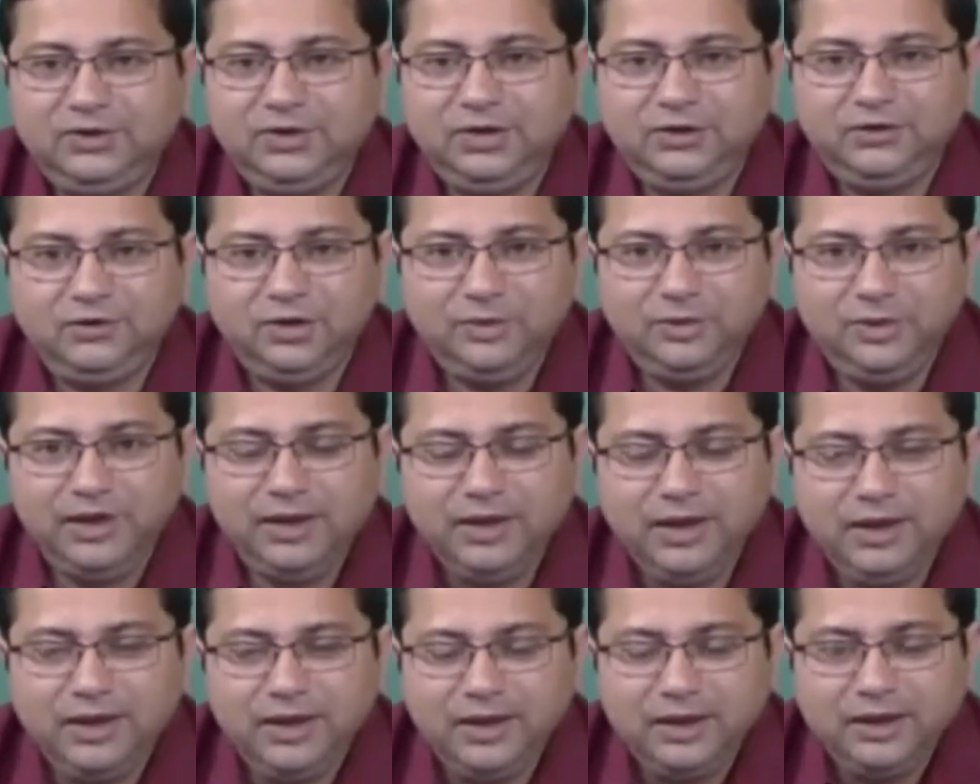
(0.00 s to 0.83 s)
So, it will
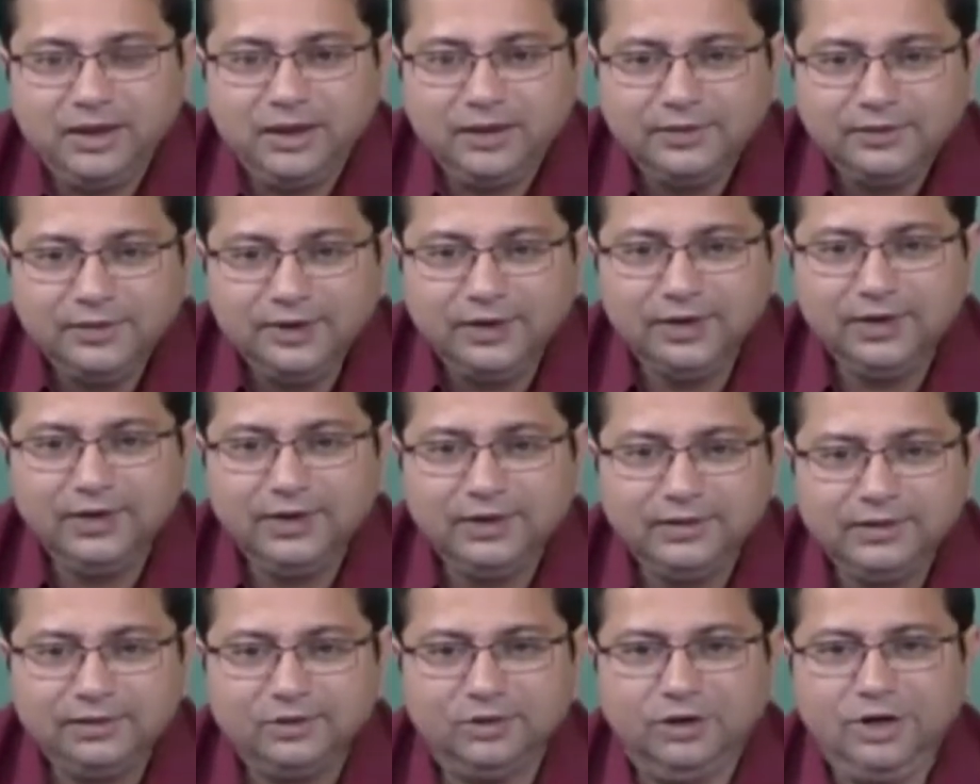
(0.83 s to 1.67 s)
be a
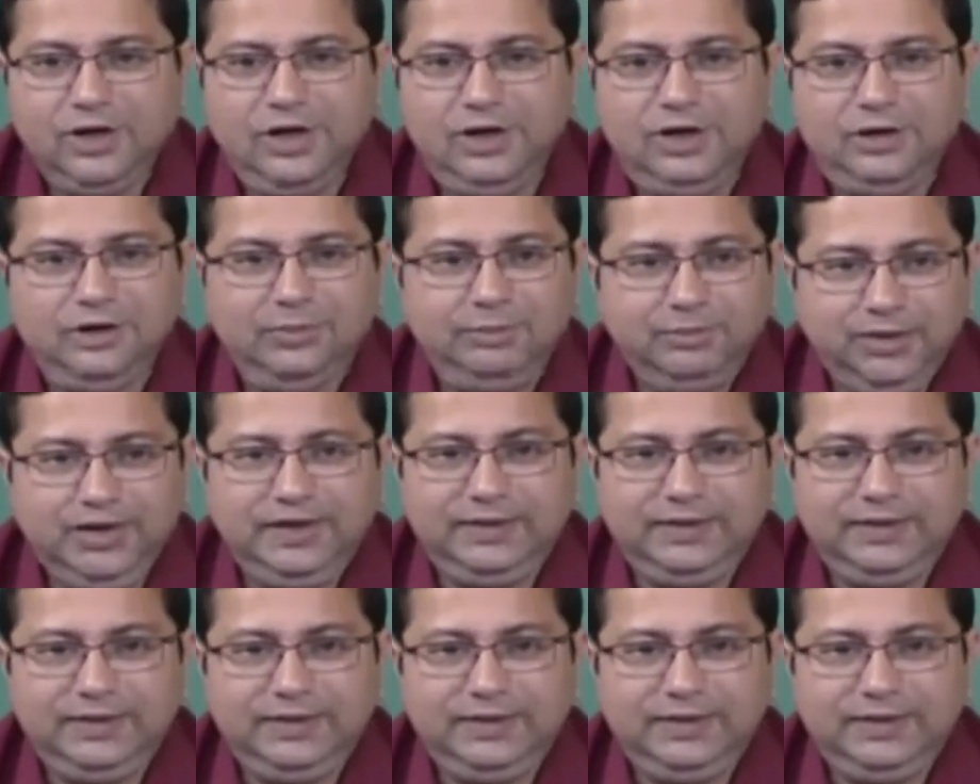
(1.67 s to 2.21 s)
single solid